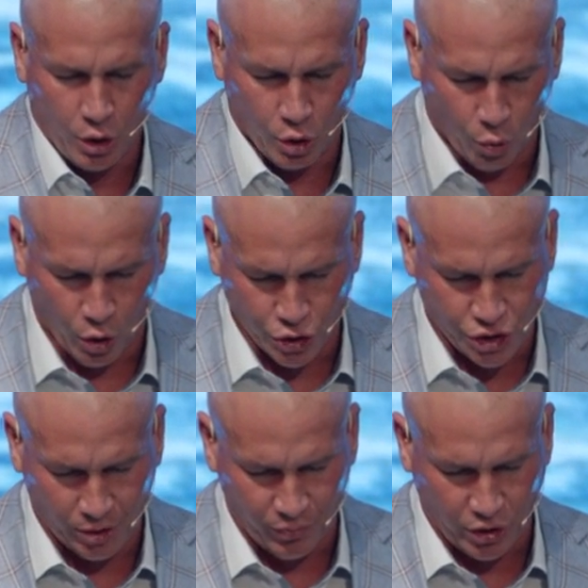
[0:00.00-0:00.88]
or
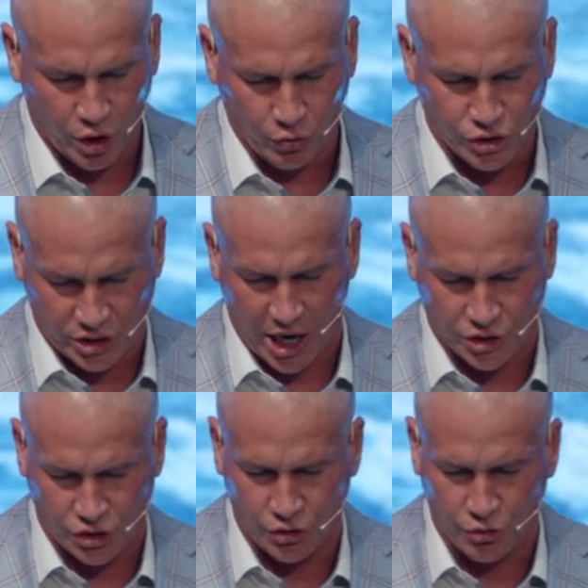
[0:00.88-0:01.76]
worship the gold
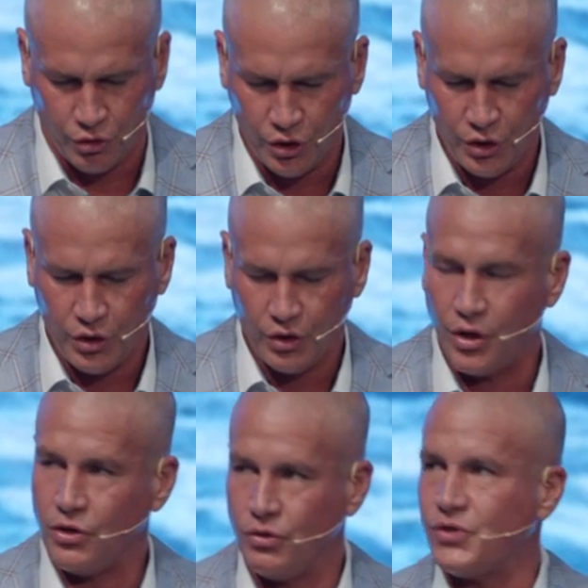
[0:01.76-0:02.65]
statue
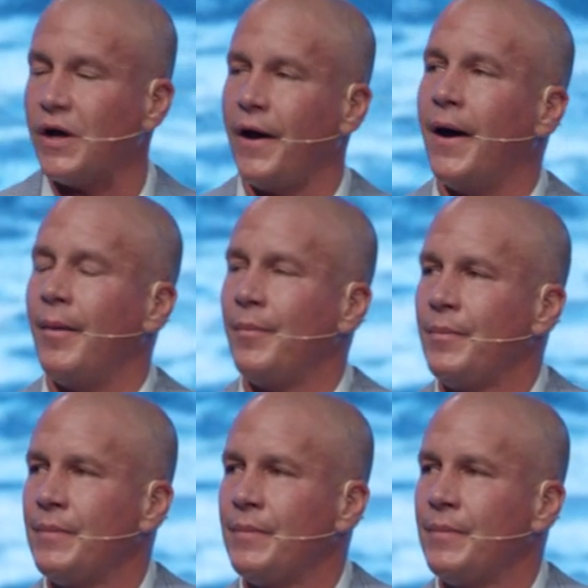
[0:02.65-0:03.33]
that you set up.